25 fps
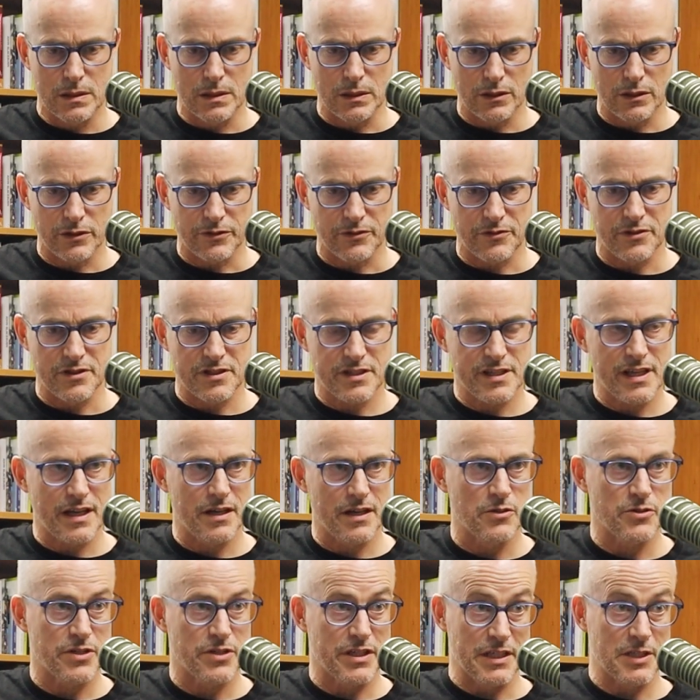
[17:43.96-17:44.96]
lot of the
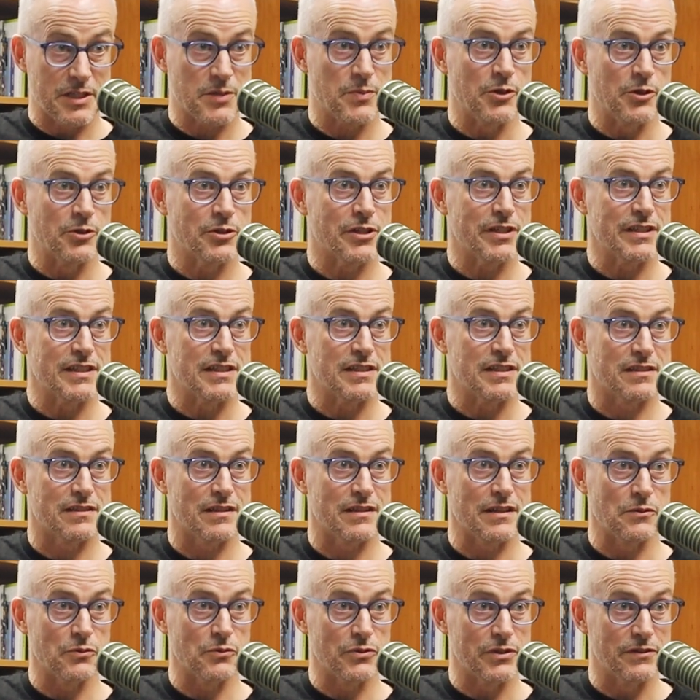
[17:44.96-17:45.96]
sales
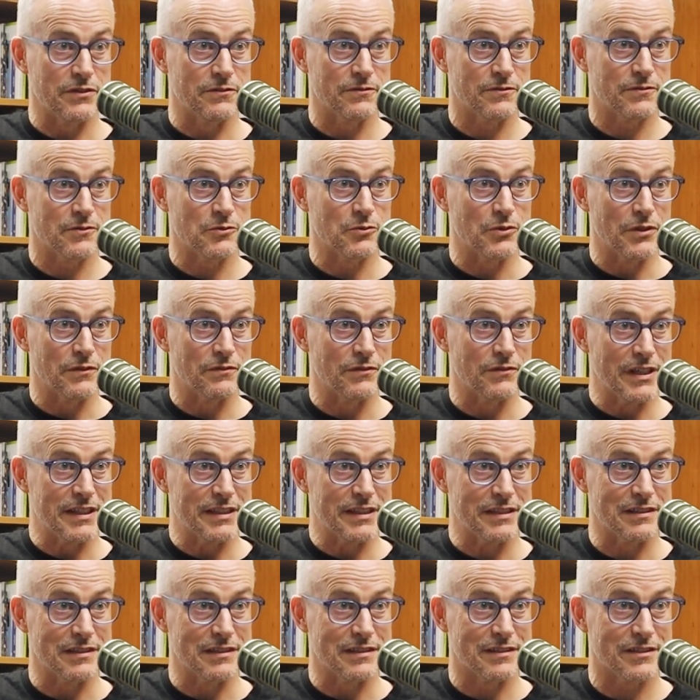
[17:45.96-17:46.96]
expertise that we've
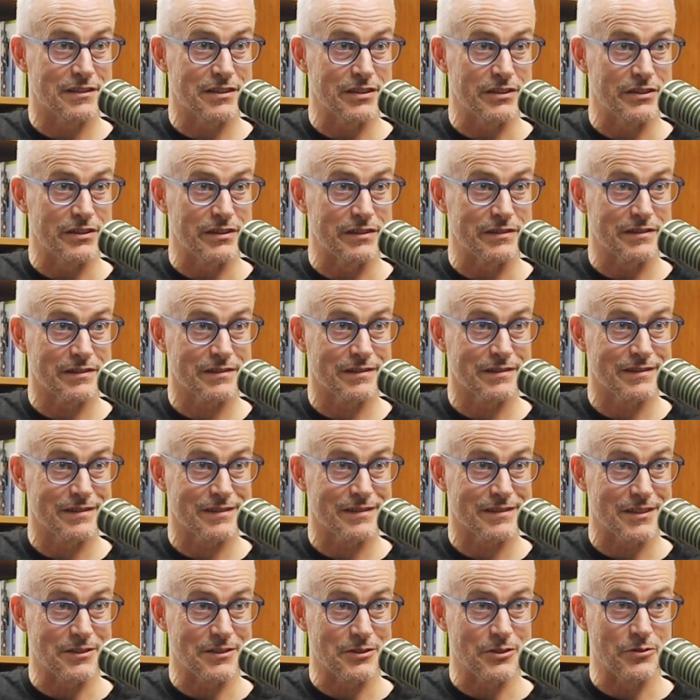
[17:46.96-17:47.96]
needed to
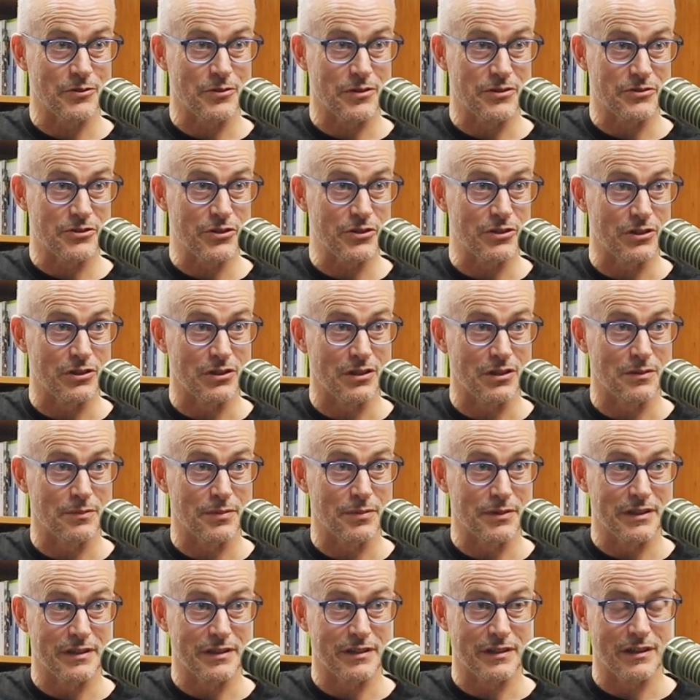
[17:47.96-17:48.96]
do the
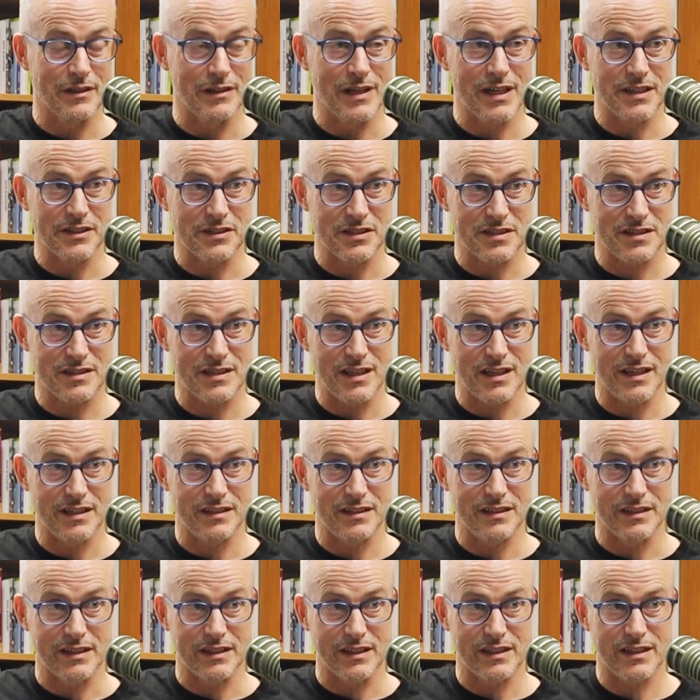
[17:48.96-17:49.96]
job, and
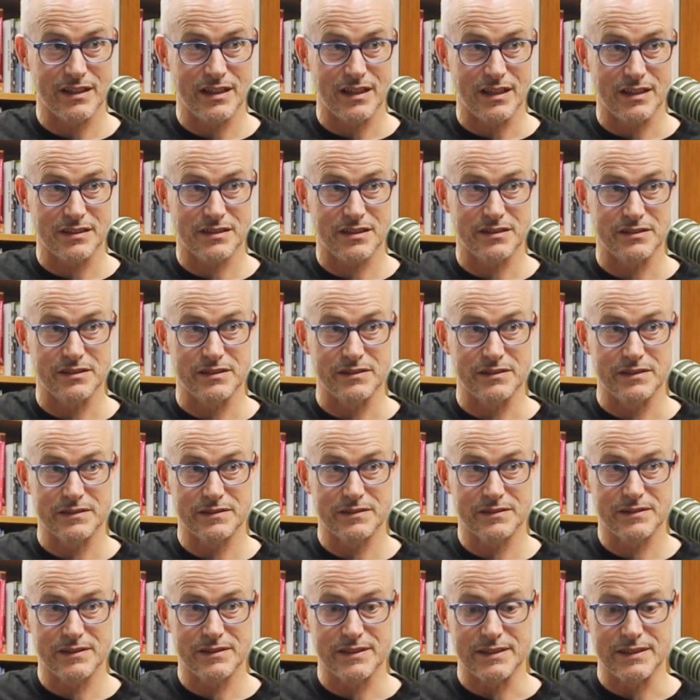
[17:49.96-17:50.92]
understanding how to